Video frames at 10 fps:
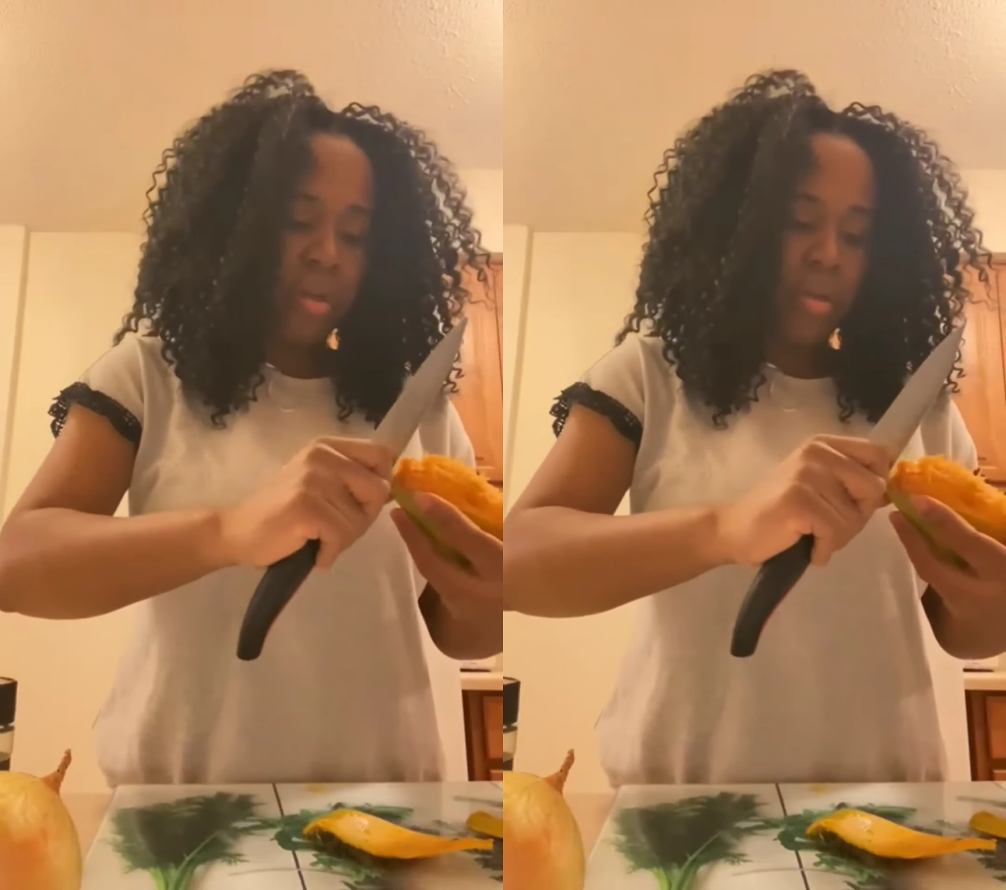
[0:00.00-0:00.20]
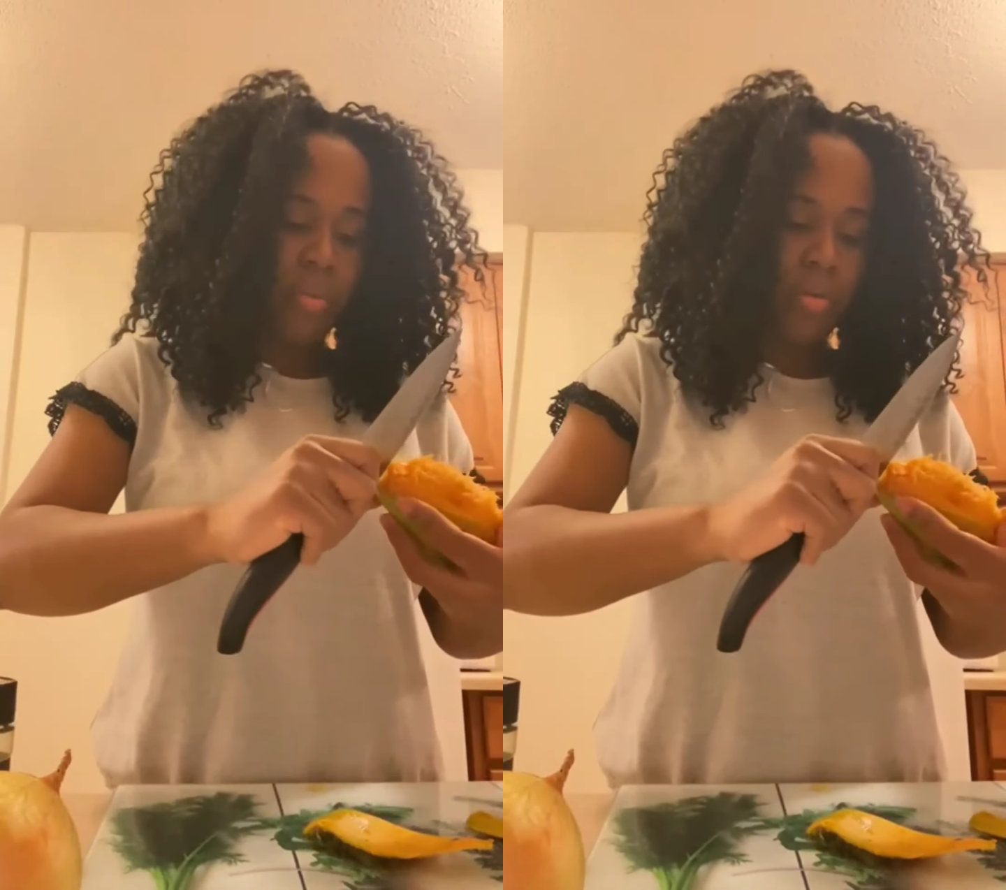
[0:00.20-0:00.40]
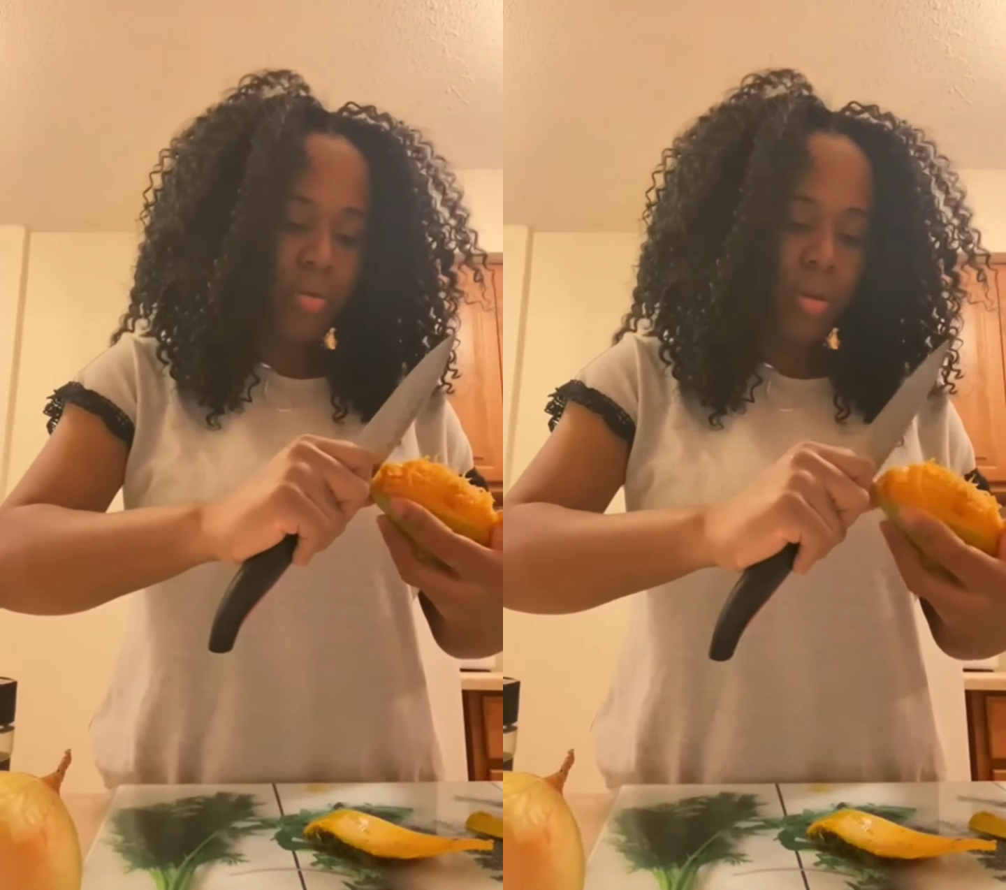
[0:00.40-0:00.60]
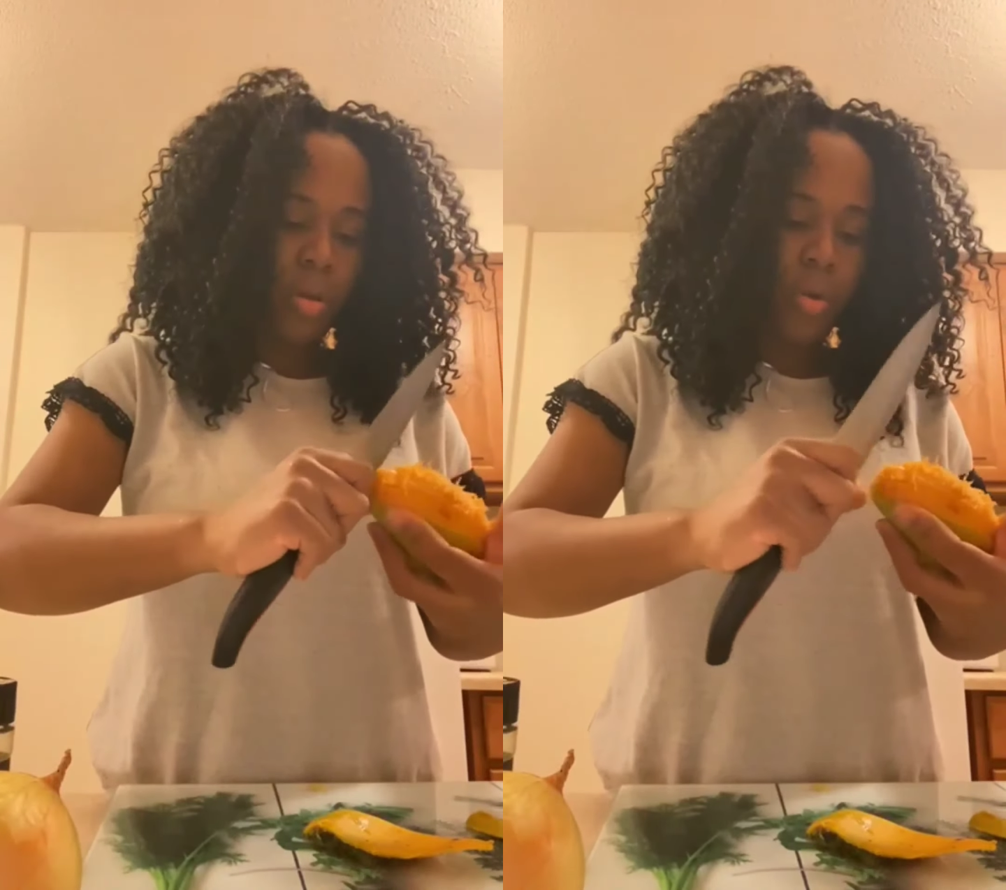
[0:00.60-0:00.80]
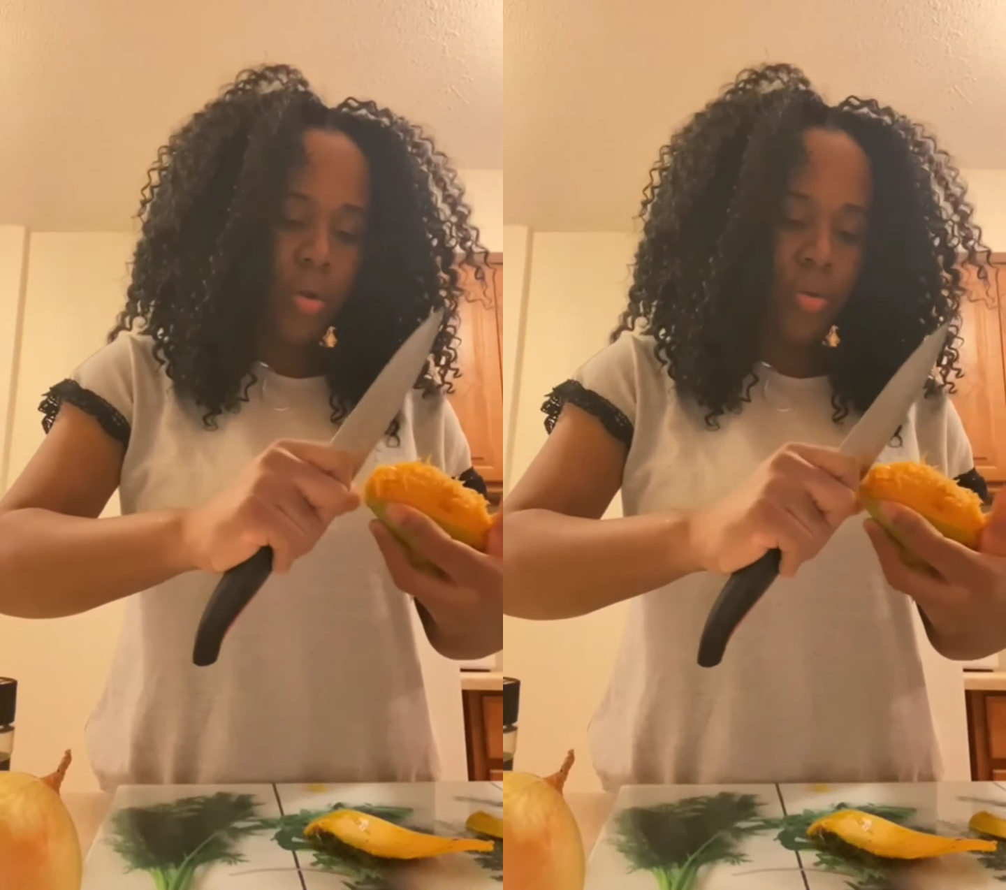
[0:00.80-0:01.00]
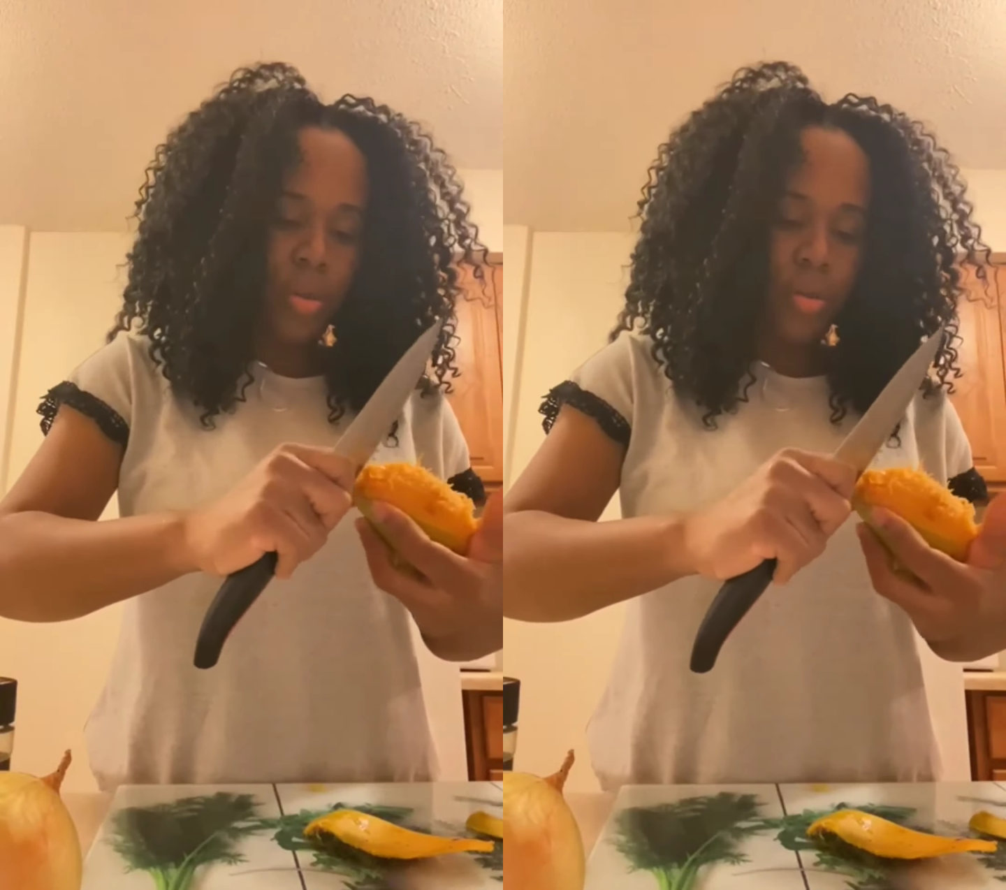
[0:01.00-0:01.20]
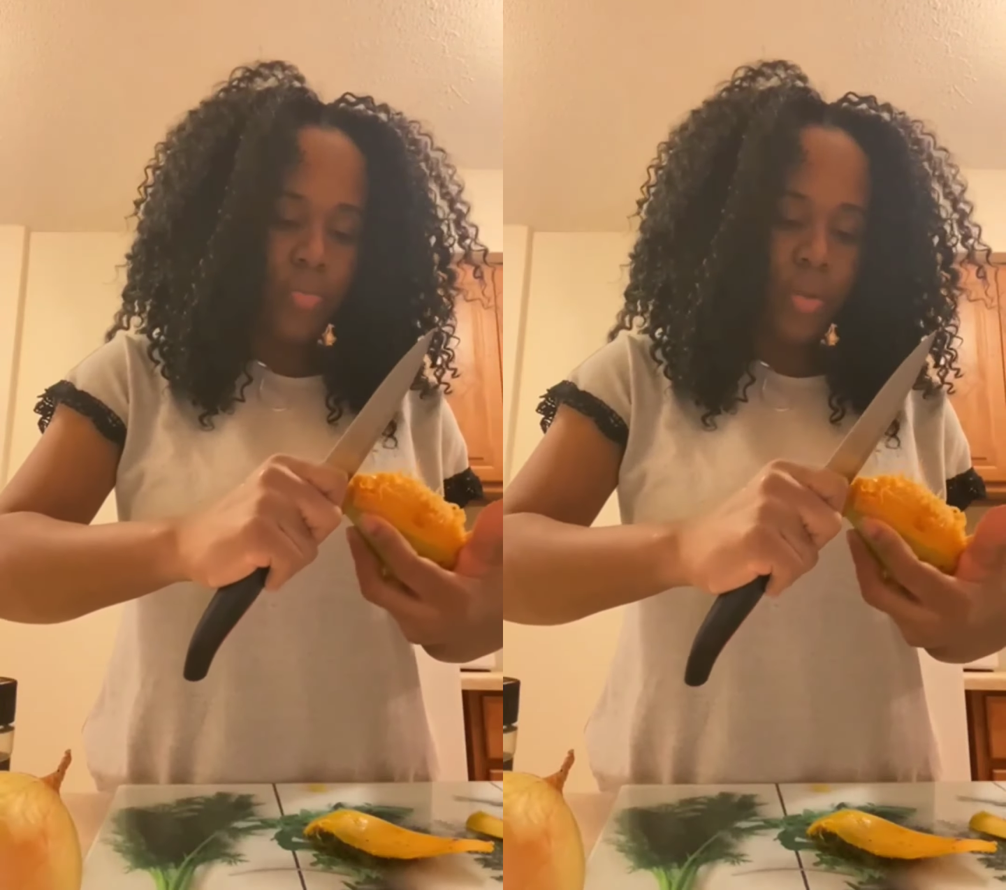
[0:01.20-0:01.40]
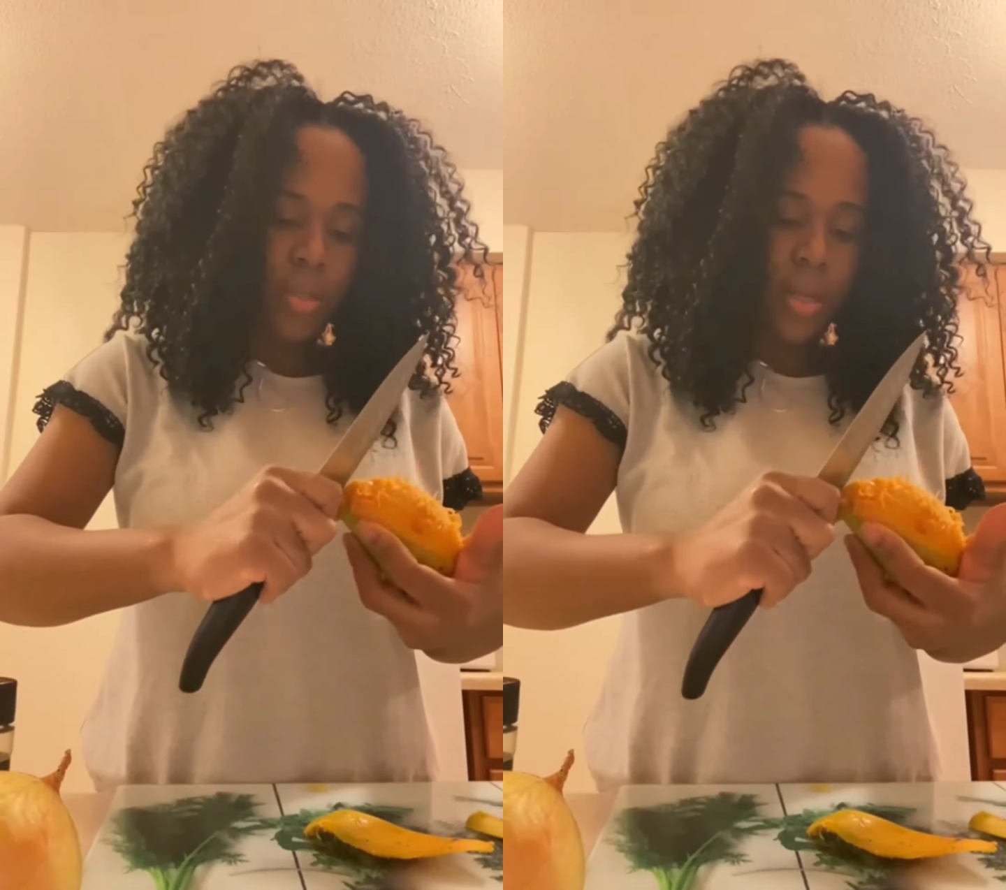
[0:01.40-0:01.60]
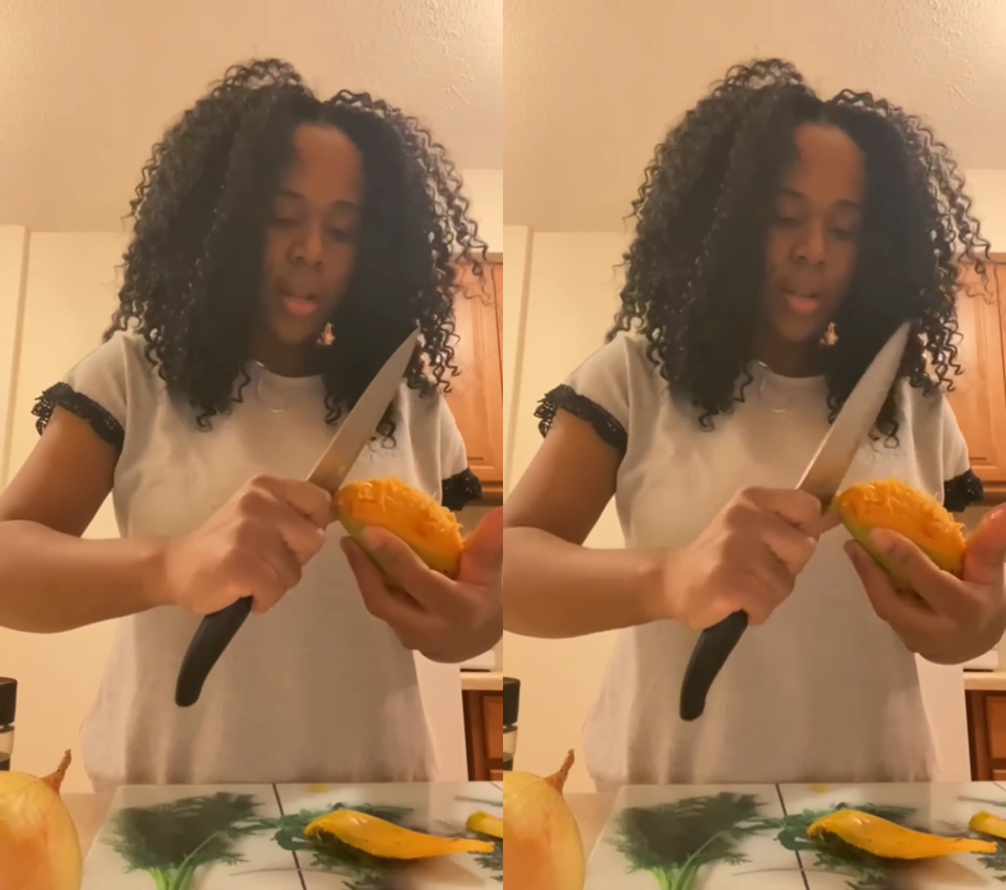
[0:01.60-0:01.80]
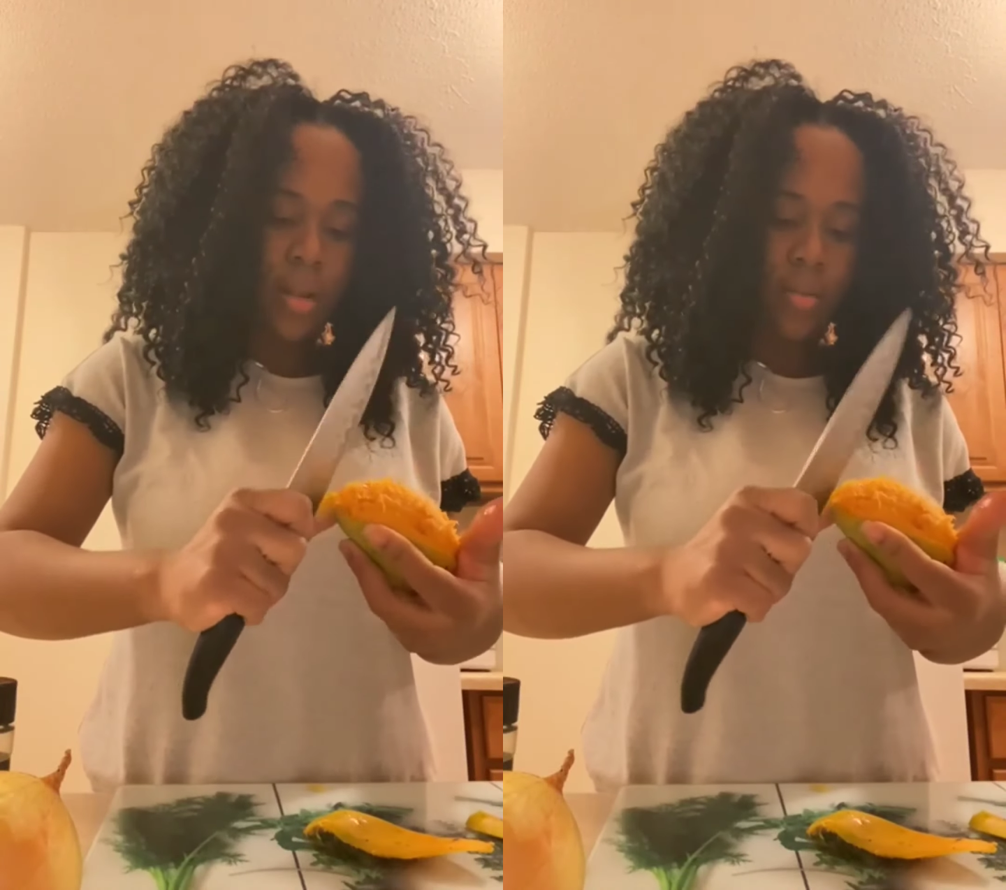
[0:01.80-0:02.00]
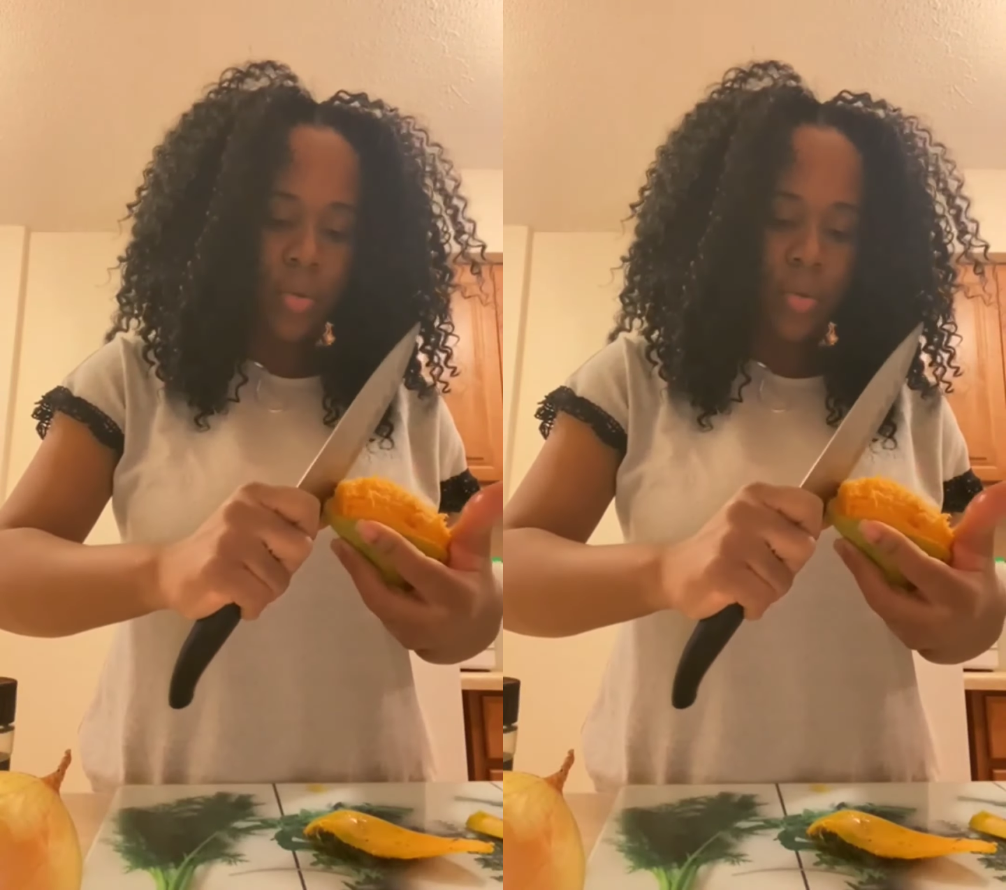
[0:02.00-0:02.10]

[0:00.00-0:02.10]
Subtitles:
ripe. Now, I can work with it with the salad, you know,